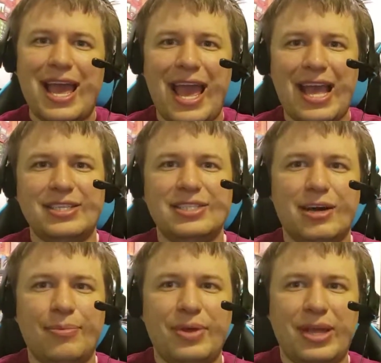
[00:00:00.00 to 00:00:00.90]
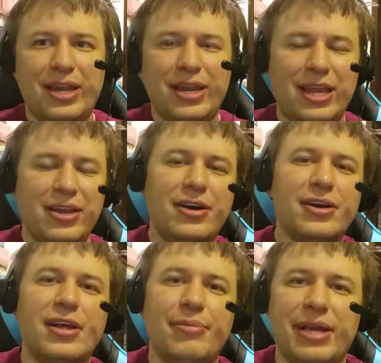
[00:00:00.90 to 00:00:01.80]
end up in a
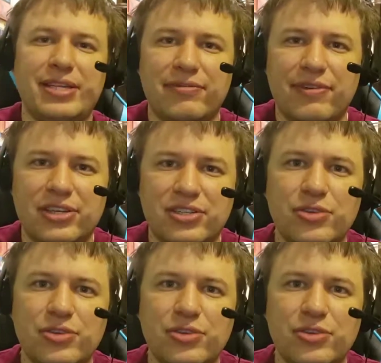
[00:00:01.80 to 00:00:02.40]
non-climactic fashion.